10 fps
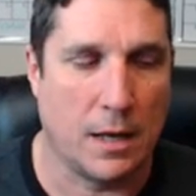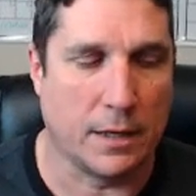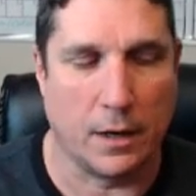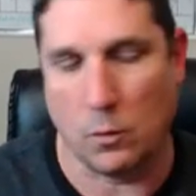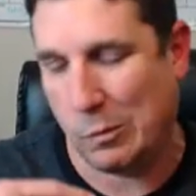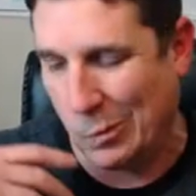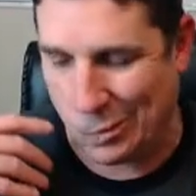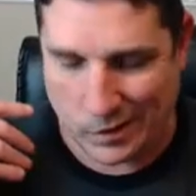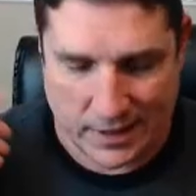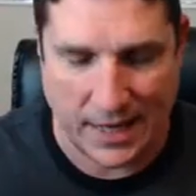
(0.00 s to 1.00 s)
you know,
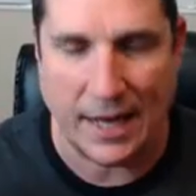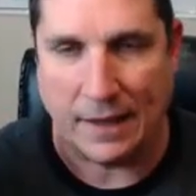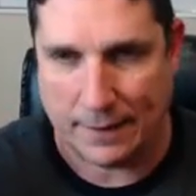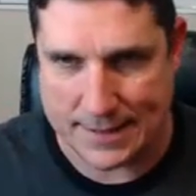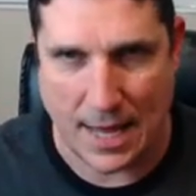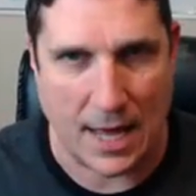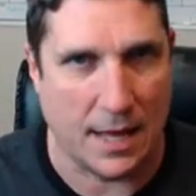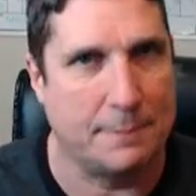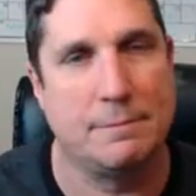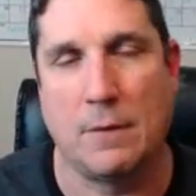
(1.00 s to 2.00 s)
the date, the
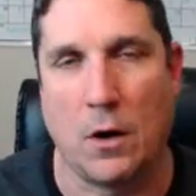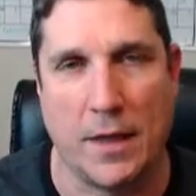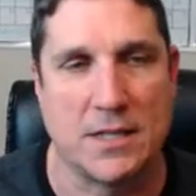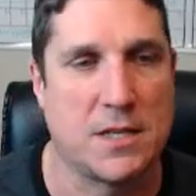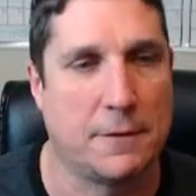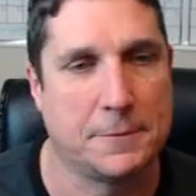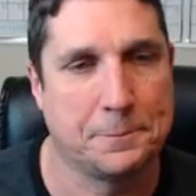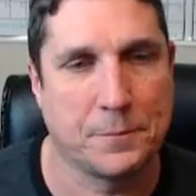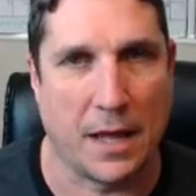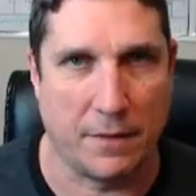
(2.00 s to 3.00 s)
time, all that stuff,
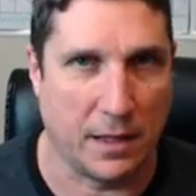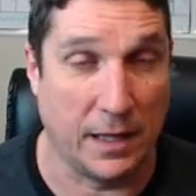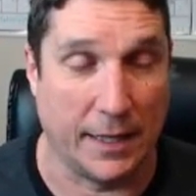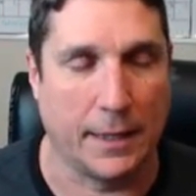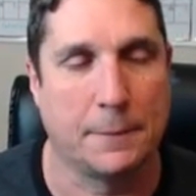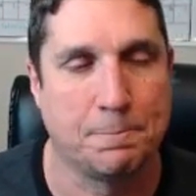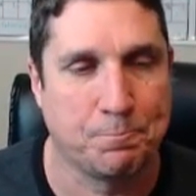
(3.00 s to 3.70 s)
and the link.